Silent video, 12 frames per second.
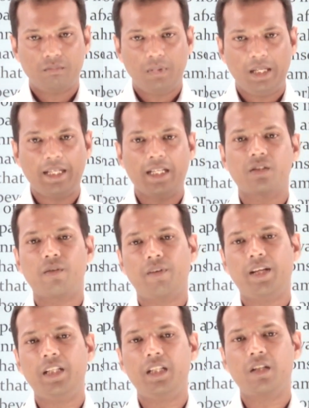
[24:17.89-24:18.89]
in case of an
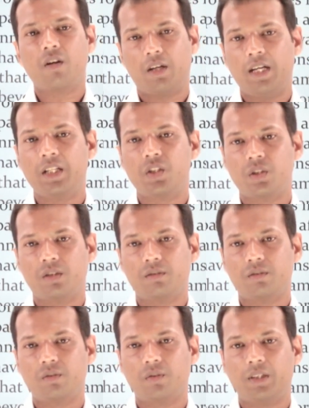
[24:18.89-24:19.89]
Indian
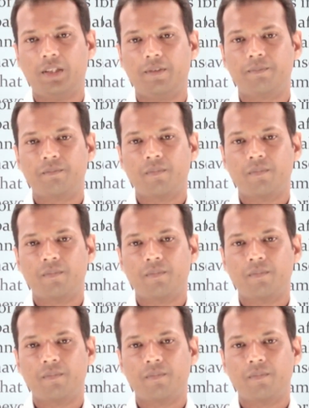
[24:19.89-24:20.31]
organizations, okay,